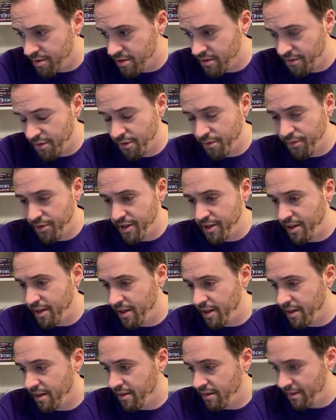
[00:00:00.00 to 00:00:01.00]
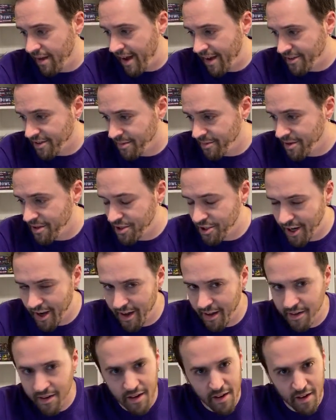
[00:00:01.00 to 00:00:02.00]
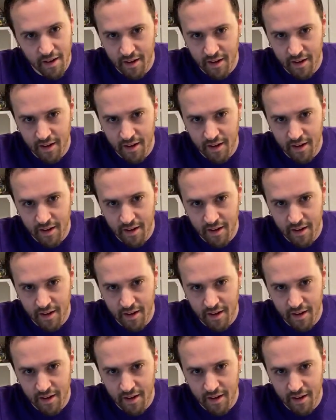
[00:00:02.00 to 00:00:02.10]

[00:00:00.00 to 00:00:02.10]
feel free to ask them in the chat.